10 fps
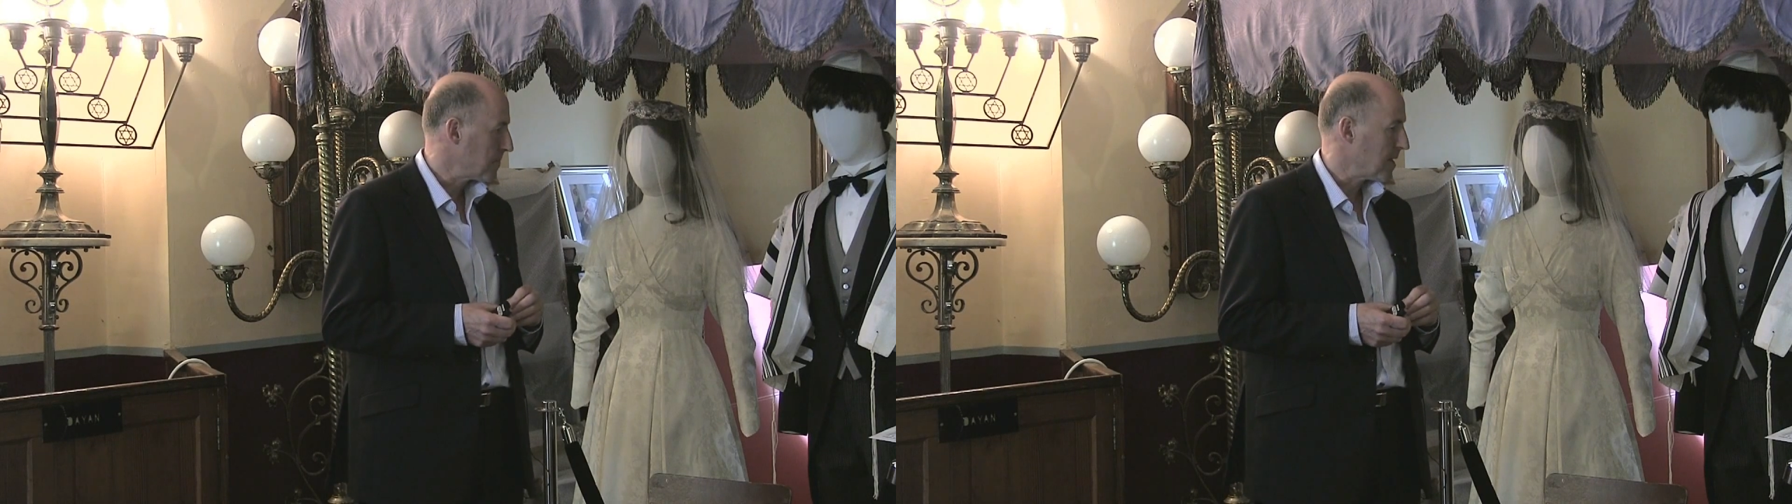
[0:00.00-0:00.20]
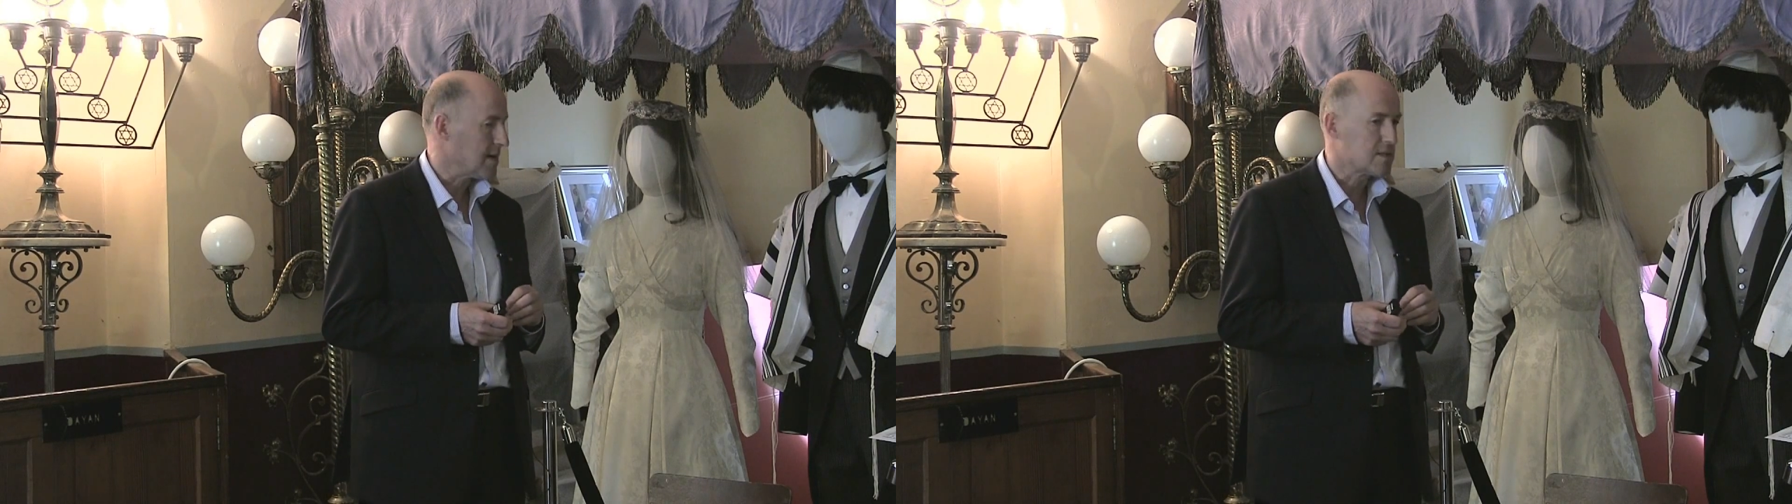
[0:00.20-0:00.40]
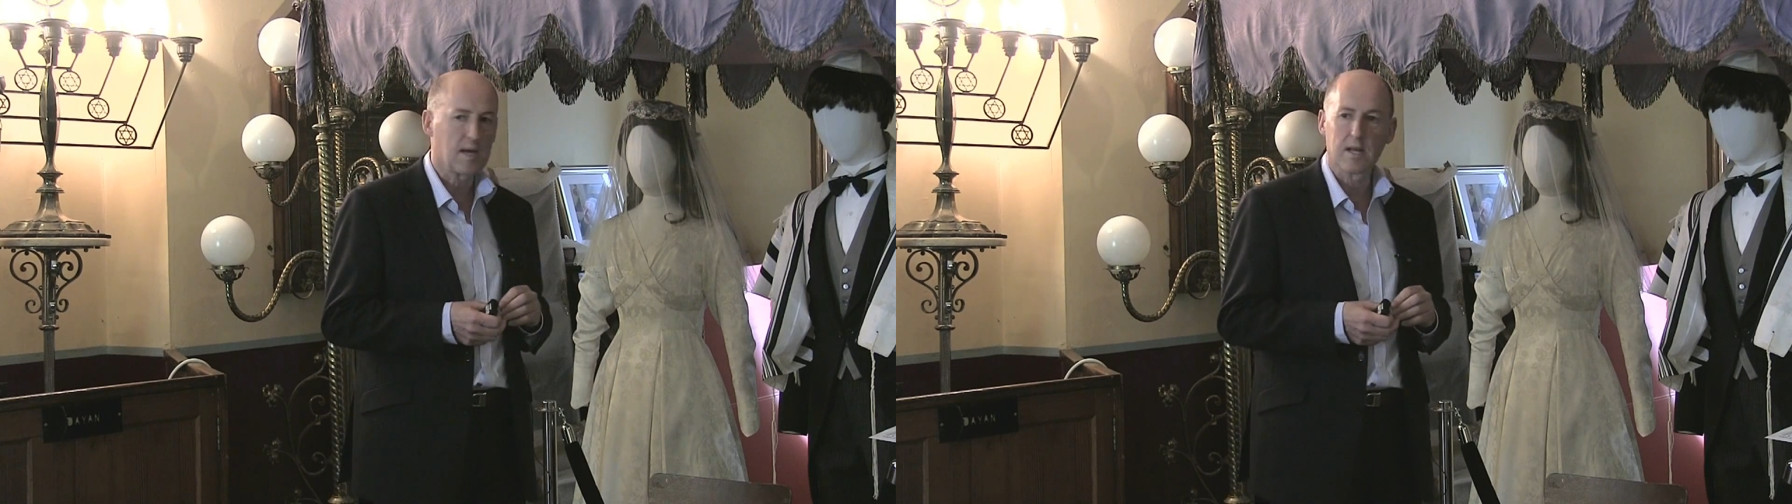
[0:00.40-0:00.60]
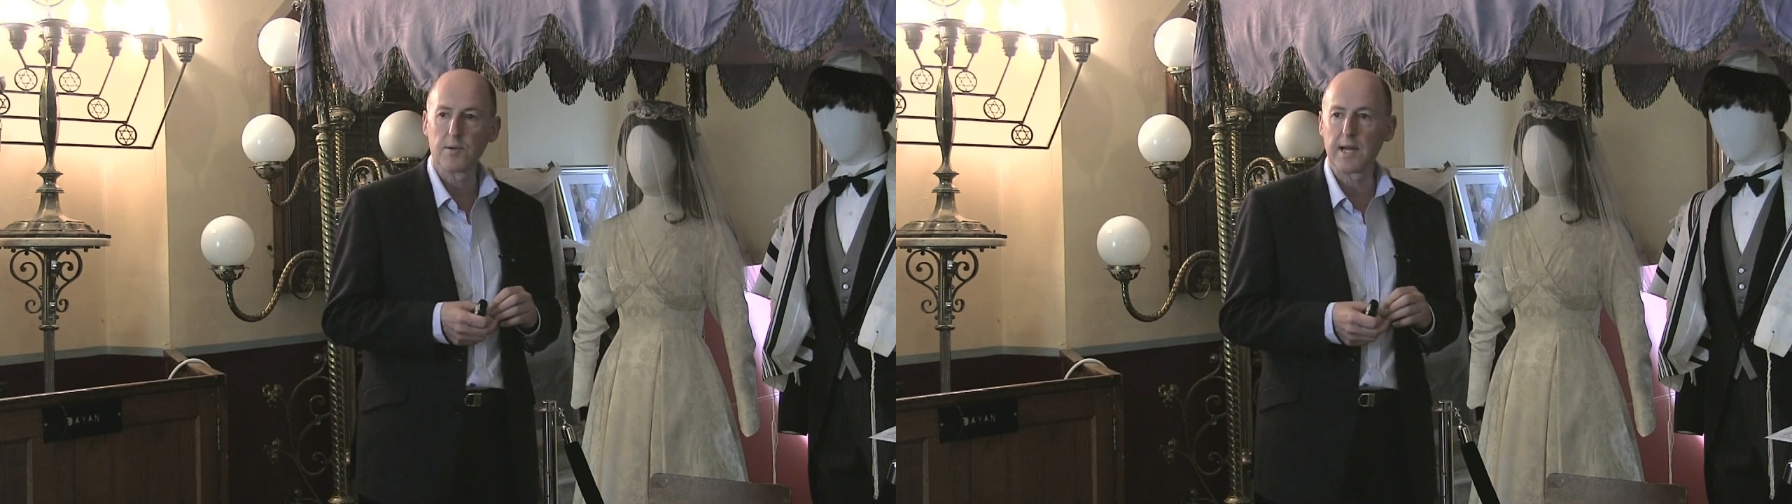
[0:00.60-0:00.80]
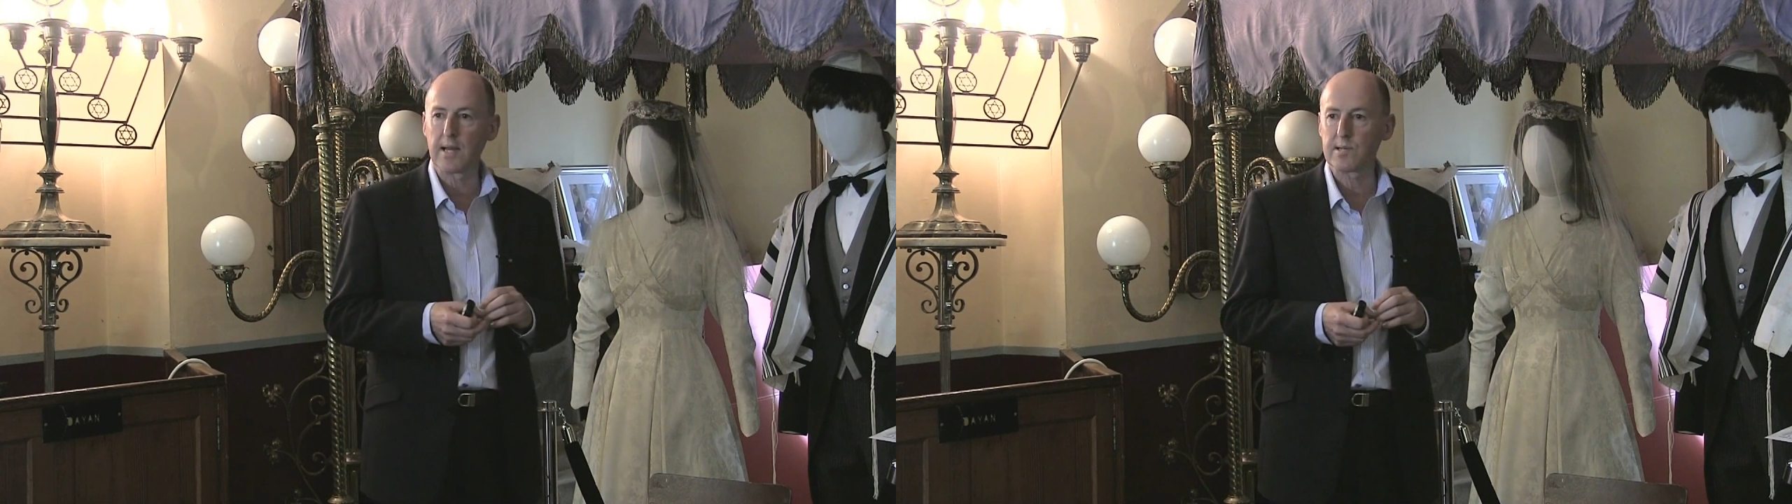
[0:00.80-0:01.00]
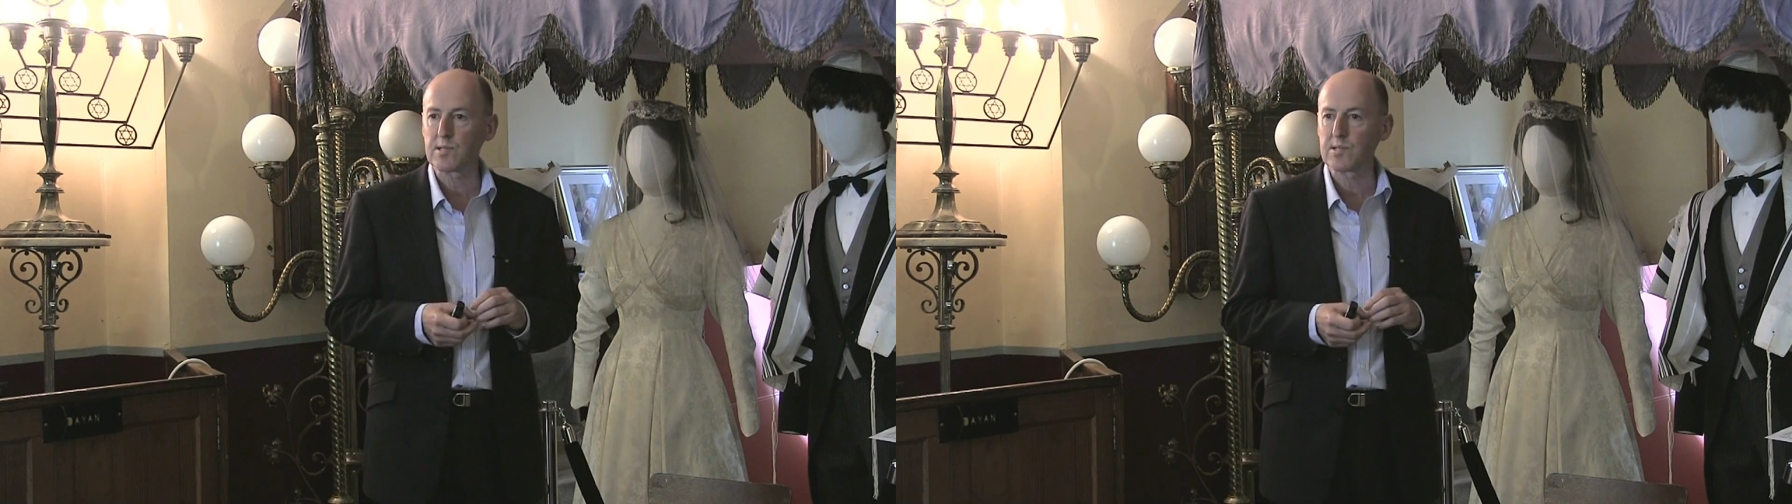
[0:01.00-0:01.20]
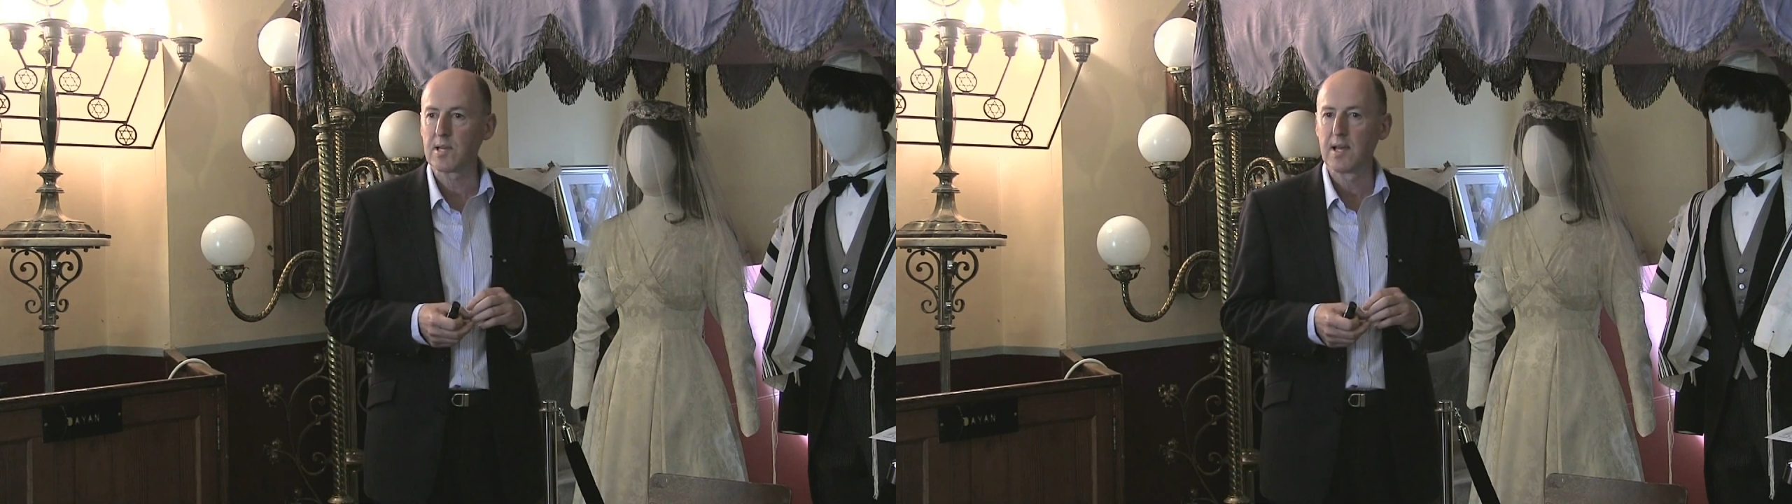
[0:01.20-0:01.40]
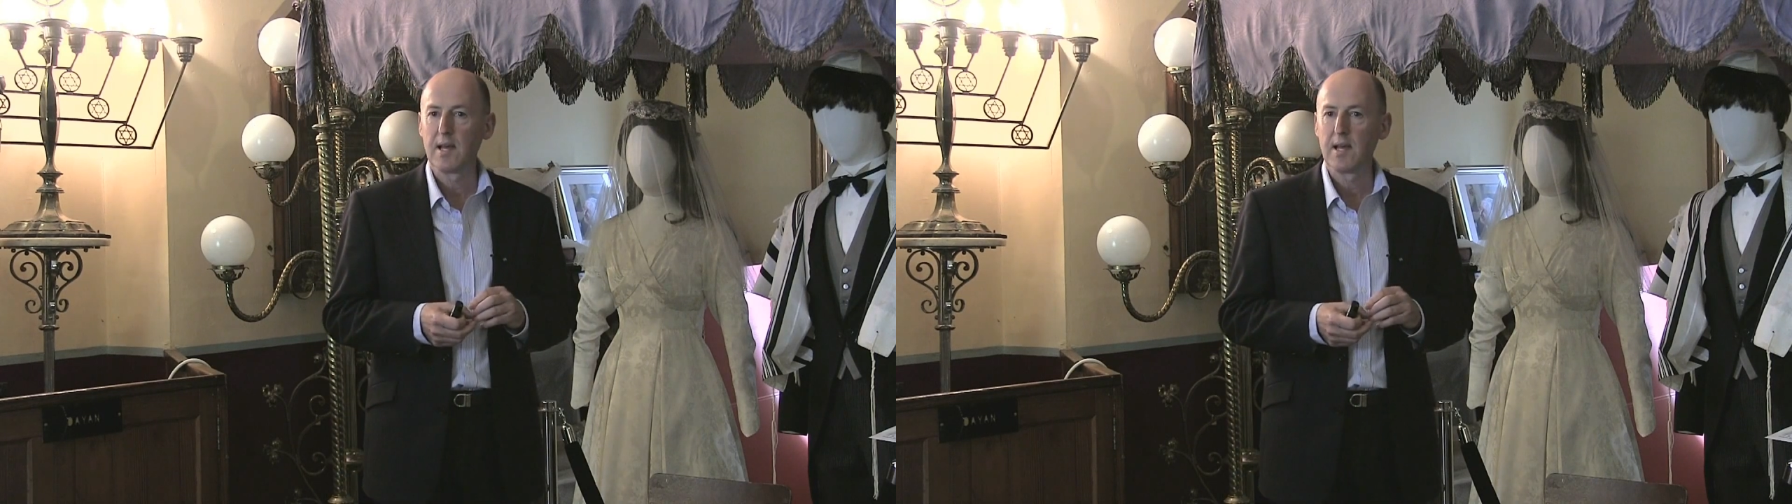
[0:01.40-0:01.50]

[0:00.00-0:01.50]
and psychoanalysis.